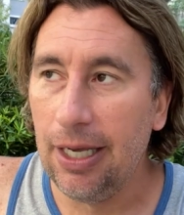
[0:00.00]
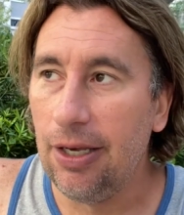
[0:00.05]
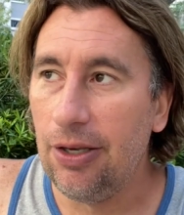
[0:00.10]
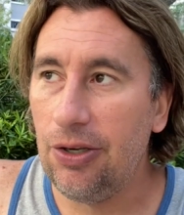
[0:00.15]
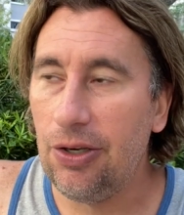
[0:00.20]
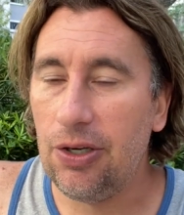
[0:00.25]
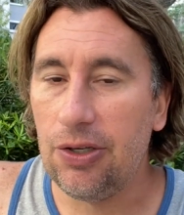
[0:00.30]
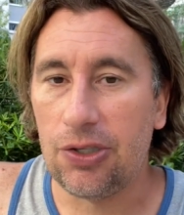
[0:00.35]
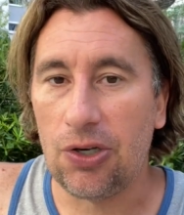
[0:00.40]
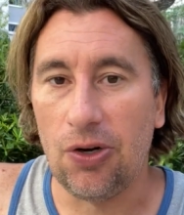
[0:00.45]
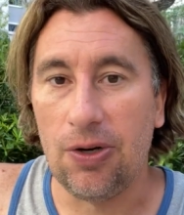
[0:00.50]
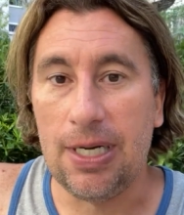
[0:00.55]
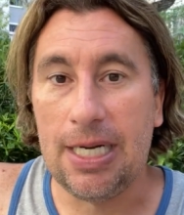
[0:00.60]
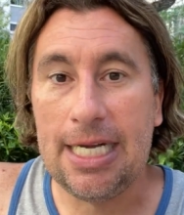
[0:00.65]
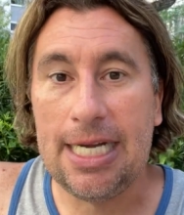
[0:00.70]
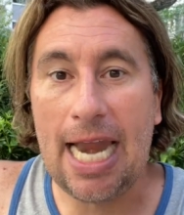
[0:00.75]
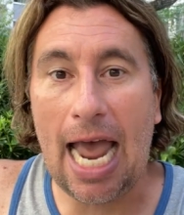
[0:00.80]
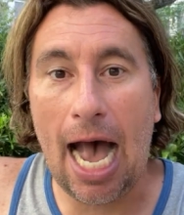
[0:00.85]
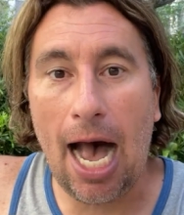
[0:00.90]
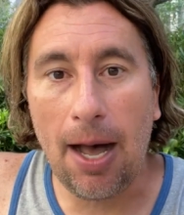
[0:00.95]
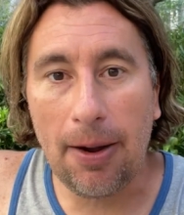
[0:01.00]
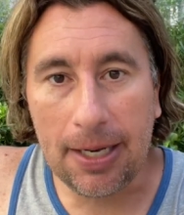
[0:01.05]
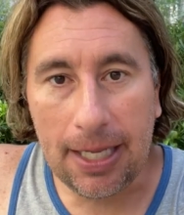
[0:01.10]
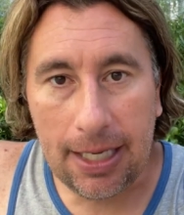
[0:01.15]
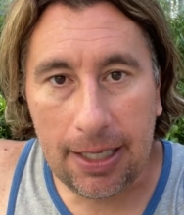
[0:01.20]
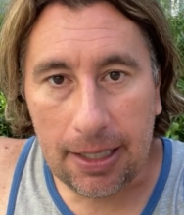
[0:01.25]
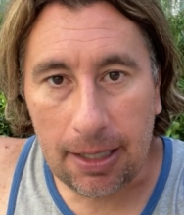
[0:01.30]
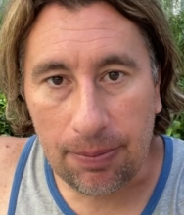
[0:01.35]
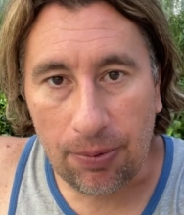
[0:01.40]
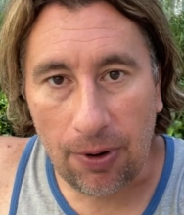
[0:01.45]
You can start
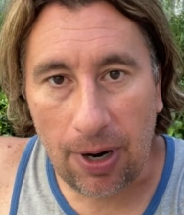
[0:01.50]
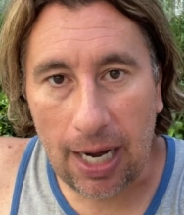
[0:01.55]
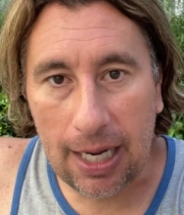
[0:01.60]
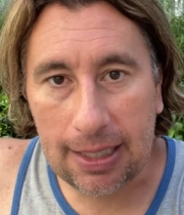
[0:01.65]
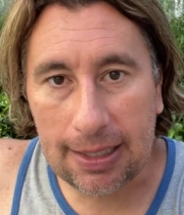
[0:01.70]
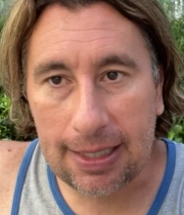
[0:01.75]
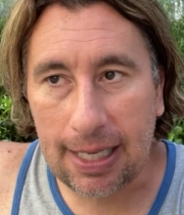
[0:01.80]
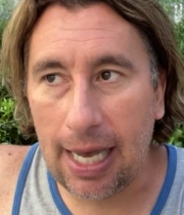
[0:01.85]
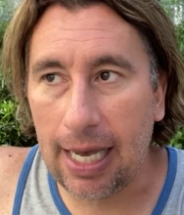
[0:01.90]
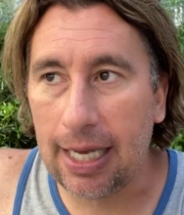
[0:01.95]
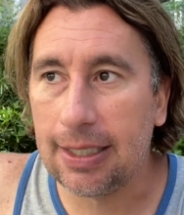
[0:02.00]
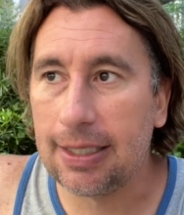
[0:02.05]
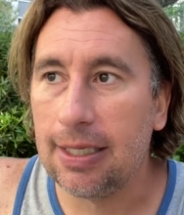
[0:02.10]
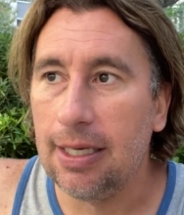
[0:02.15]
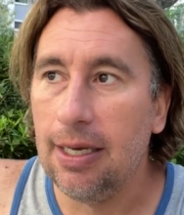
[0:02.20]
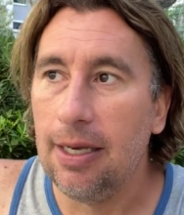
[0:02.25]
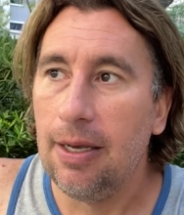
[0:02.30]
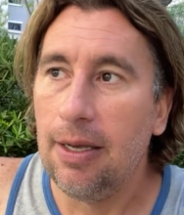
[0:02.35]
doubting the process.